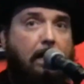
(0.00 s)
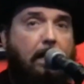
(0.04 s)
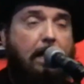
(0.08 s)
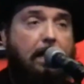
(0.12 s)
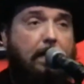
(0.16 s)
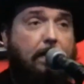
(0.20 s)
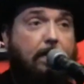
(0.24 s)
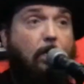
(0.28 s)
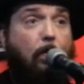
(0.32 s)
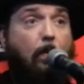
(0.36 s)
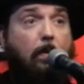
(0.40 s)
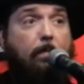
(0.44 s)

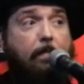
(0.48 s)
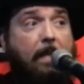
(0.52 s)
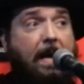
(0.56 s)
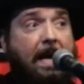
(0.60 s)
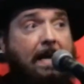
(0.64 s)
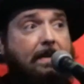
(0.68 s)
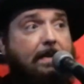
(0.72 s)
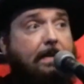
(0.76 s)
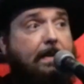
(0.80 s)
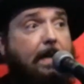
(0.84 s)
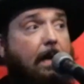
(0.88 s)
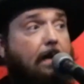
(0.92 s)
And so when
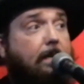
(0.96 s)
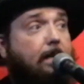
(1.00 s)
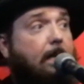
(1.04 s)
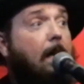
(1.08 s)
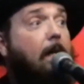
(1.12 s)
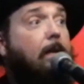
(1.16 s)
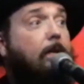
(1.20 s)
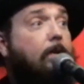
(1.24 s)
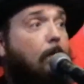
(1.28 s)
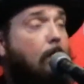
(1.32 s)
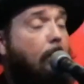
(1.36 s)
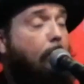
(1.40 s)
Matt's
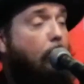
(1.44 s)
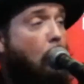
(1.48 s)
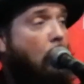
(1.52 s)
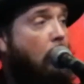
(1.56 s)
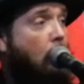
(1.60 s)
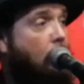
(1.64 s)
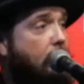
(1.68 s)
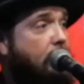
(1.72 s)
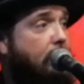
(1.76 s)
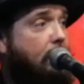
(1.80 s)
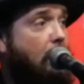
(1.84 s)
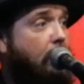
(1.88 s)
toxicology
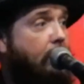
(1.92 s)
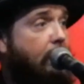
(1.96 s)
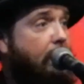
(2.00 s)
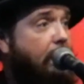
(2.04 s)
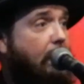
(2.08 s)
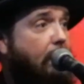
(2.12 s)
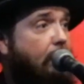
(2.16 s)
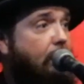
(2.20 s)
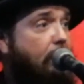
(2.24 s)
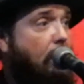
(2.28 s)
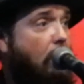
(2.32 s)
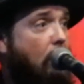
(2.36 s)
report was done, he
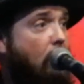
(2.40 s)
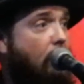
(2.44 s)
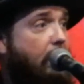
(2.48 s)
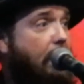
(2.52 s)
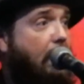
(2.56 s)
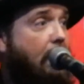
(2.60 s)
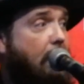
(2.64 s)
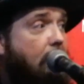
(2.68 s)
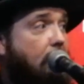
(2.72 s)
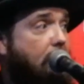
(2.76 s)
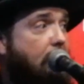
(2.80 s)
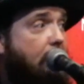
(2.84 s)
had
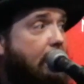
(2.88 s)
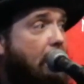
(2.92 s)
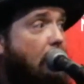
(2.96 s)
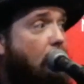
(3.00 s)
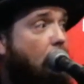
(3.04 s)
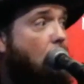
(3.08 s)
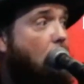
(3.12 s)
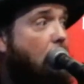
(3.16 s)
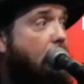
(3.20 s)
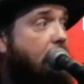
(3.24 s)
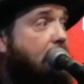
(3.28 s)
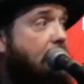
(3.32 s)
cocaine,
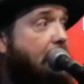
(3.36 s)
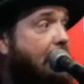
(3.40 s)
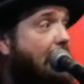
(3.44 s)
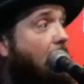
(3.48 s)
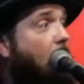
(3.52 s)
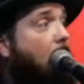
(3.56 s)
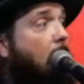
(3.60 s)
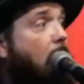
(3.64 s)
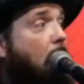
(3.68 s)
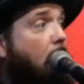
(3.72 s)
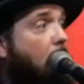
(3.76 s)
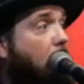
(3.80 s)
steroids, and
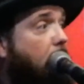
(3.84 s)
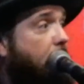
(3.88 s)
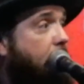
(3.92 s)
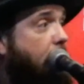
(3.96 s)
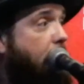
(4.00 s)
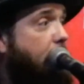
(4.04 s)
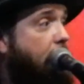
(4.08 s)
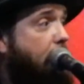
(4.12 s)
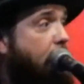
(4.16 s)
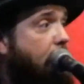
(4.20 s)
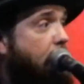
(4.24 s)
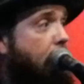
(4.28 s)
alcohol in
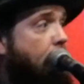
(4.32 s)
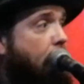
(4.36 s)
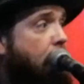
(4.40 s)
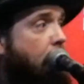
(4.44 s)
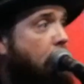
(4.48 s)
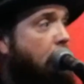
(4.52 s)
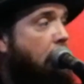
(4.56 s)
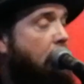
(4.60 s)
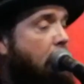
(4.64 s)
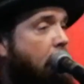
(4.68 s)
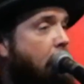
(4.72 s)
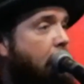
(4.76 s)
his system.
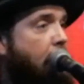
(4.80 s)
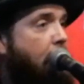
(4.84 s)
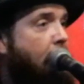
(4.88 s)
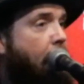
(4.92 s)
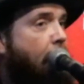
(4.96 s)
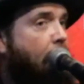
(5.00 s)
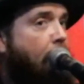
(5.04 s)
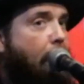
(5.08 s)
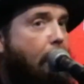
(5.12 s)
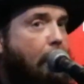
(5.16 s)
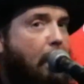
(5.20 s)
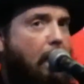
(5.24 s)

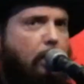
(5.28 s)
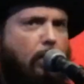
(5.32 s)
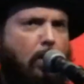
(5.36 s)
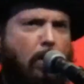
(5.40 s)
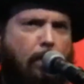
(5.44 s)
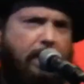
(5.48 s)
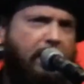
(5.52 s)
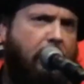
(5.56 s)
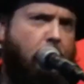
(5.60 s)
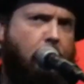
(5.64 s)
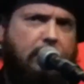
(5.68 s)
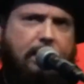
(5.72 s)

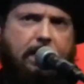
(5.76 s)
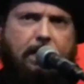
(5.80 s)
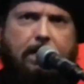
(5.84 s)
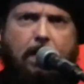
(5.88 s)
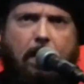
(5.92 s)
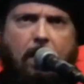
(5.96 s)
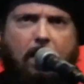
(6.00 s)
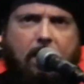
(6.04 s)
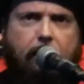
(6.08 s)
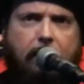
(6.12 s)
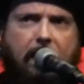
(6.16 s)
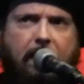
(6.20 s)
Nobody wants to
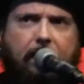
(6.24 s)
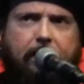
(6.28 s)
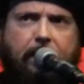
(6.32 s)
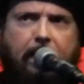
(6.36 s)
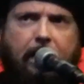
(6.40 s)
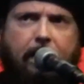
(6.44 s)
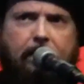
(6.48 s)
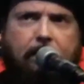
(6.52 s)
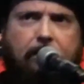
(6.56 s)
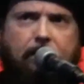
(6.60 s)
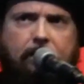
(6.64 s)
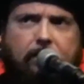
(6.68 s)
talk about
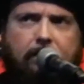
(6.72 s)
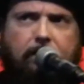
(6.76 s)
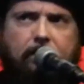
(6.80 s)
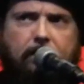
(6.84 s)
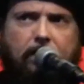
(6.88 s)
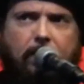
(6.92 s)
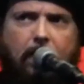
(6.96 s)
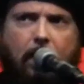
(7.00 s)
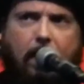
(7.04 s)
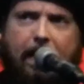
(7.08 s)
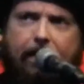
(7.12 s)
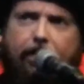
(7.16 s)
that.
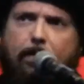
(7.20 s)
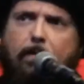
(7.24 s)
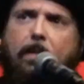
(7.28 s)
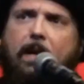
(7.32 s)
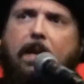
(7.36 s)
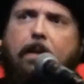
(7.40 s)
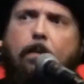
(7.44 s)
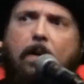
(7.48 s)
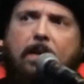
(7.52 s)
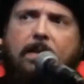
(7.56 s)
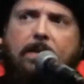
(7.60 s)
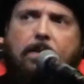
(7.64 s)
Now,
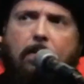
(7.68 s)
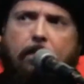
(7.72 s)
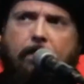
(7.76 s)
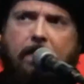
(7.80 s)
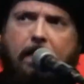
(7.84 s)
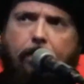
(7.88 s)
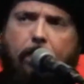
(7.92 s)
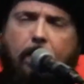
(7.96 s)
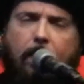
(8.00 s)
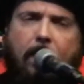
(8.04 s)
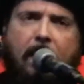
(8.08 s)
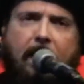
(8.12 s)
everybody wants to
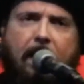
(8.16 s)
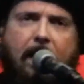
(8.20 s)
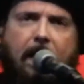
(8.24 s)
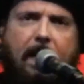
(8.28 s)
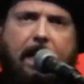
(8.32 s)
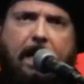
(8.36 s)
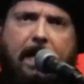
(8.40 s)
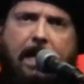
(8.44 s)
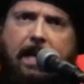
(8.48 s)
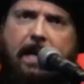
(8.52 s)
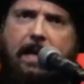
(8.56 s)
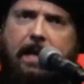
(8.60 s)
remember,
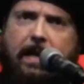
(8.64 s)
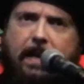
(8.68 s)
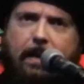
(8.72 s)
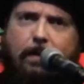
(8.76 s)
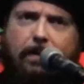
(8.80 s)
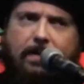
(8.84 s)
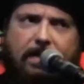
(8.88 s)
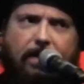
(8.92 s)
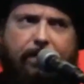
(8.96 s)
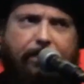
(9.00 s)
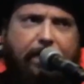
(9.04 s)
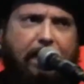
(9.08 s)
hey, he
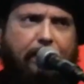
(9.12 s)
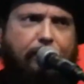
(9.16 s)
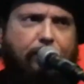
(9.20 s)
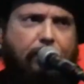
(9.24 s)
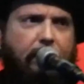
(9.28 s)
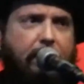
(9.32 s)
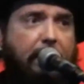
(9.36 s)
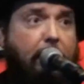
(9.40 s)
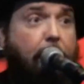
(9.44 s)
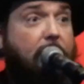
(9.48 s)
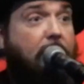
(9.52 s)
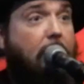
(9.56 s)
was a
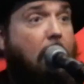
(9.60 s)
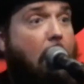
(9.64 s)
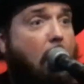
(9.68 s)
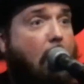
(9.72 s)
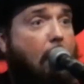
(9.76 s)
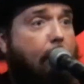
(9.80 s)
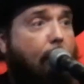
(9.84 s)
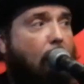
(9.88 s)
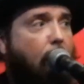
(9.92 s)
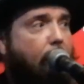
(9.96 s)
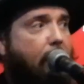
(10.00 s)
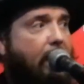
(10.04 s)
veteran, he was an honorable